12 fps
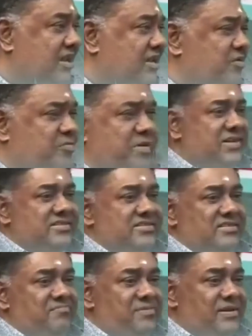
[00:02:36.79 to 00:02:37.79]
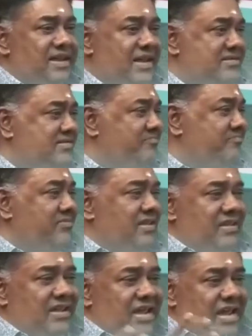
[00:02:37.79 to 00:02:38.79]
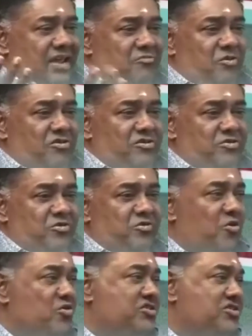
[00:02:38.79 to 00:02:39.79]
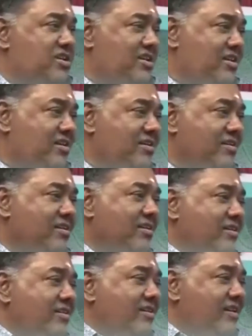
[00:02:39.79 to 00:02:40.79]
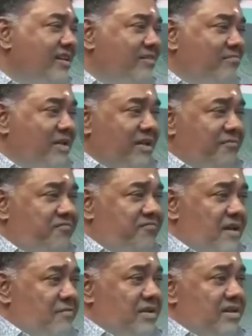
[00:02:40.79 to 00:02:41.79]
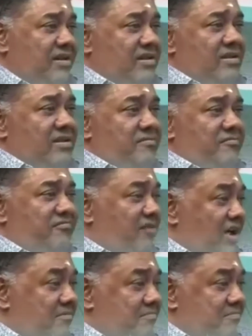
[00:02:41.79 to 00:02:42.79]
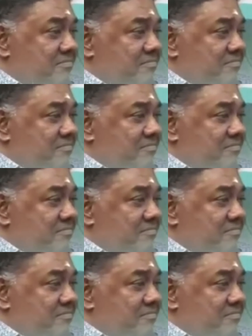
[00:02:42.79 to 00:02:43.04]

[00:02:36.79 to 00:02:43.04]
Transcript: It be as simple as I want to grow chili in my family uh, farm,